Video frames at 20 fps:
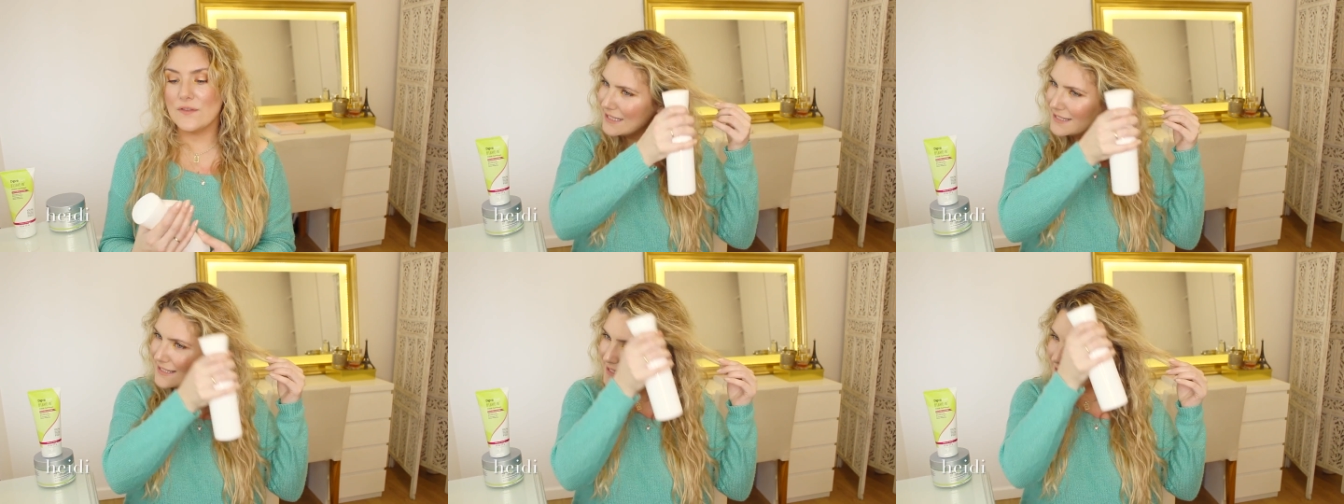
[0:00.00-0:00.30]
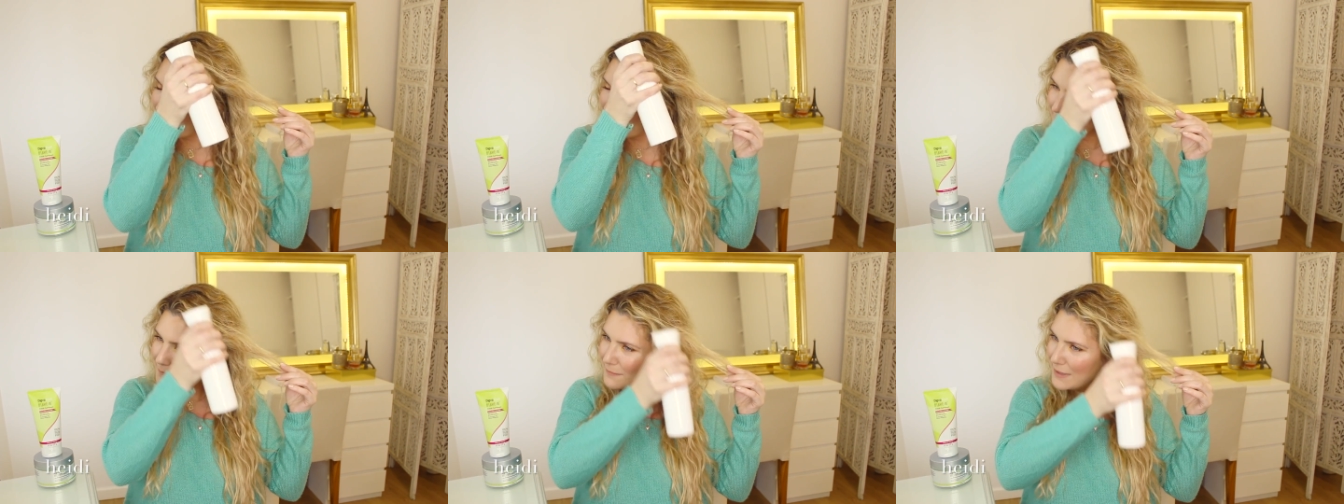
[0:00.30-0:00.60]
Let's
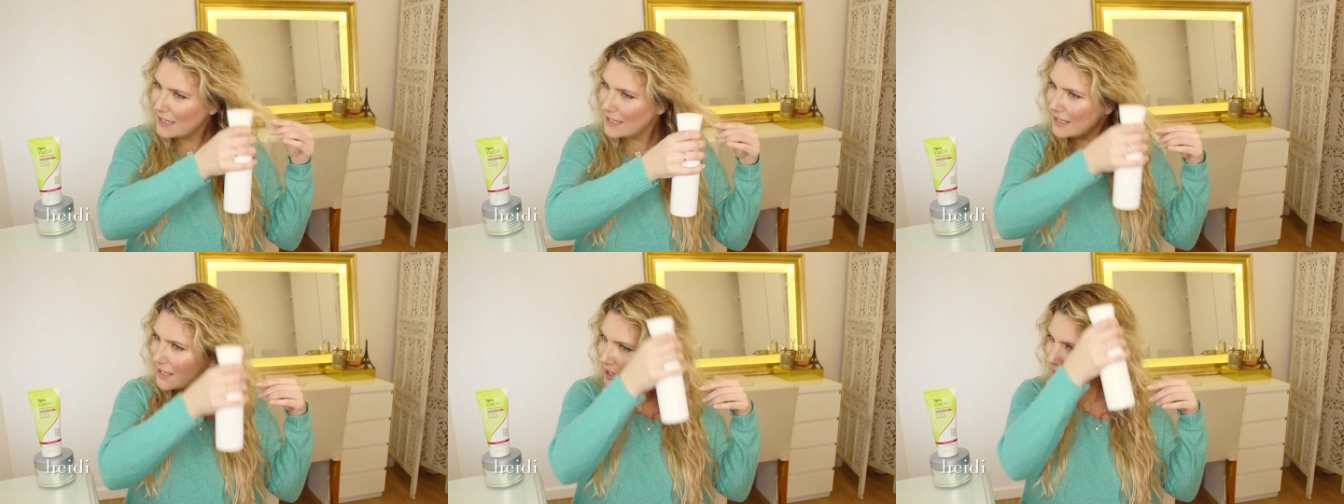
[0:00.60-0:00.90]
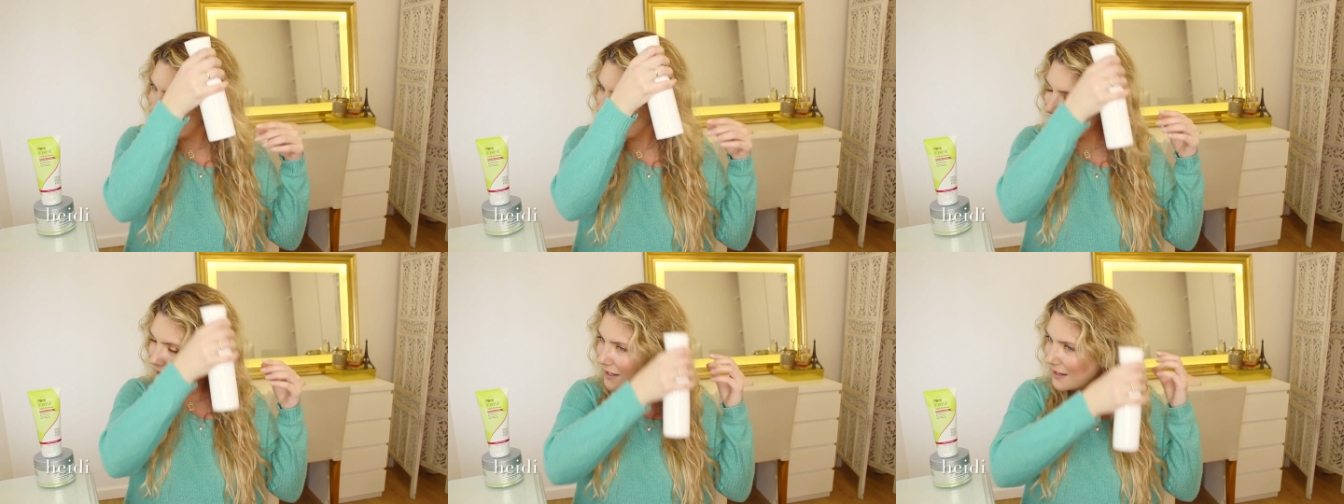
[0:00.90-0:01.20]
get my
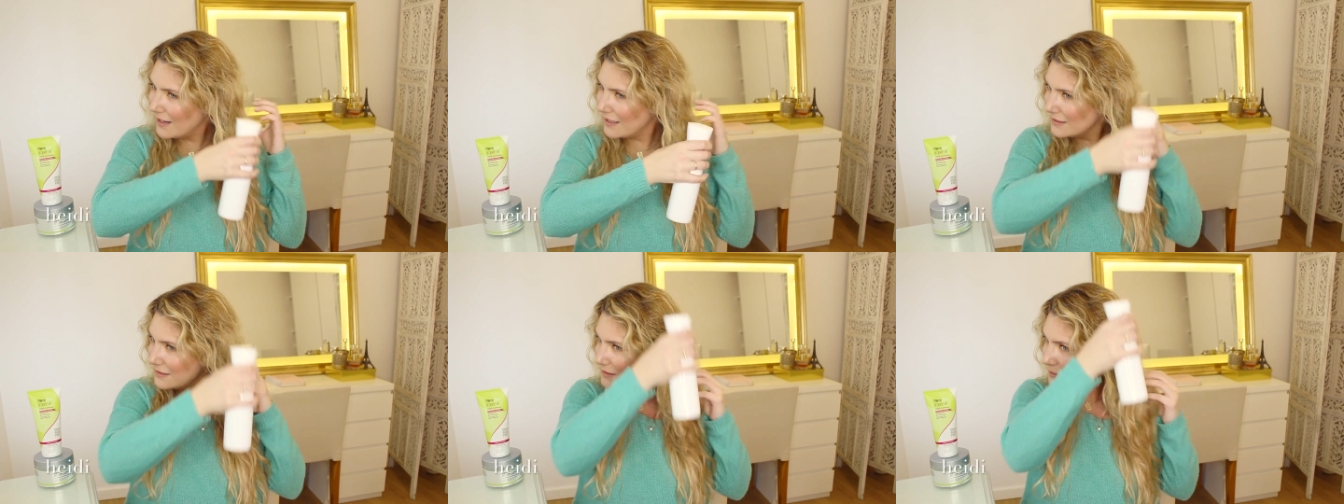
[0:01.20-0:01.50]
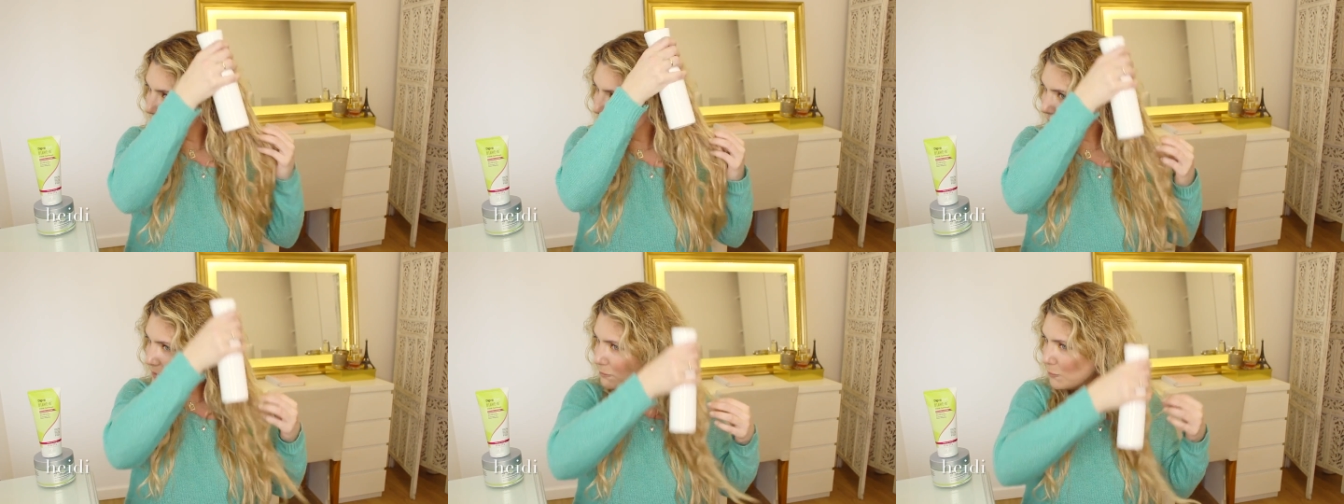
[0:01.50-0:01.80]
hair a
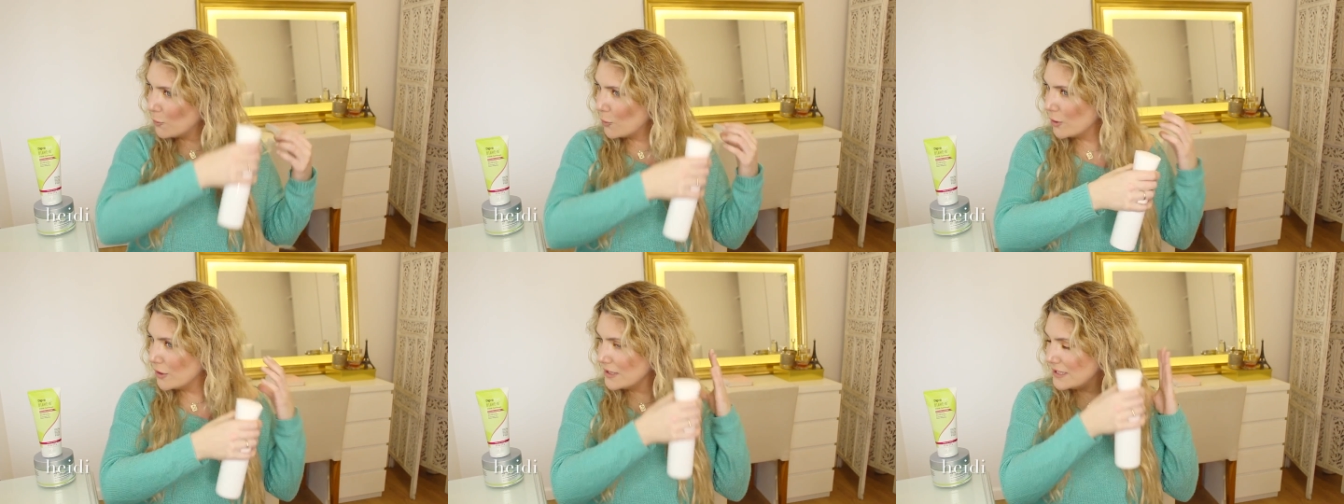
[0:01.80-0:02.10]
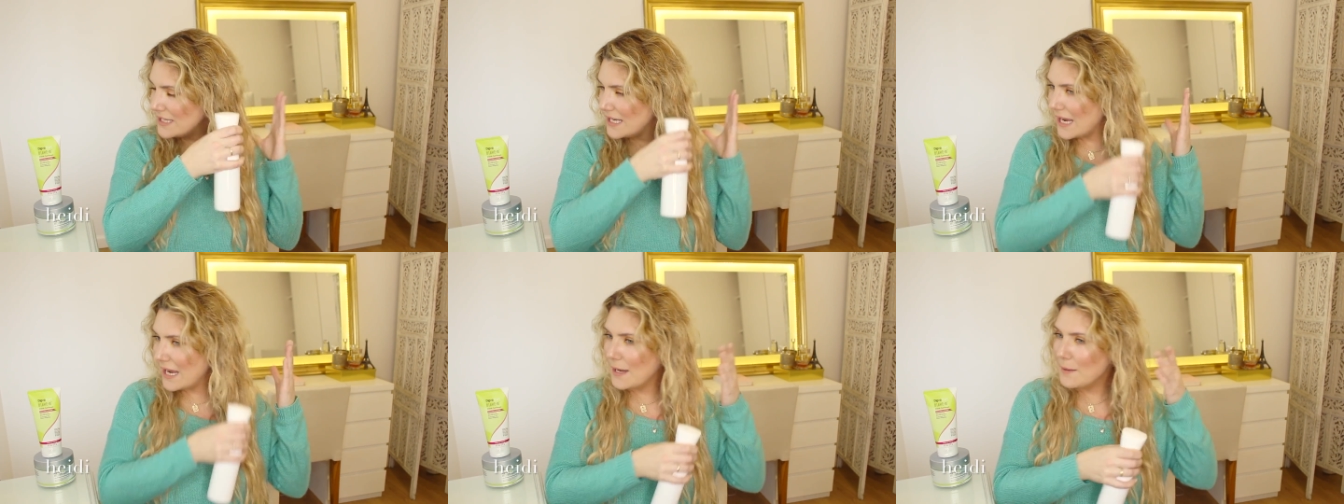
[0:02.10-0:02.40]
little bit more
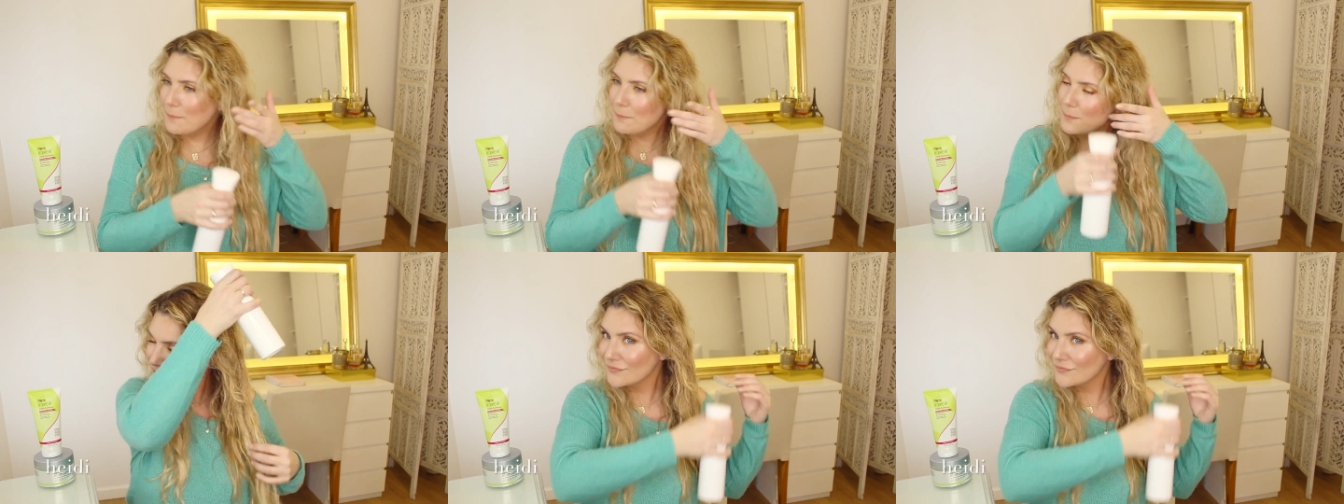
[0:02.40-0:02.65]
damp.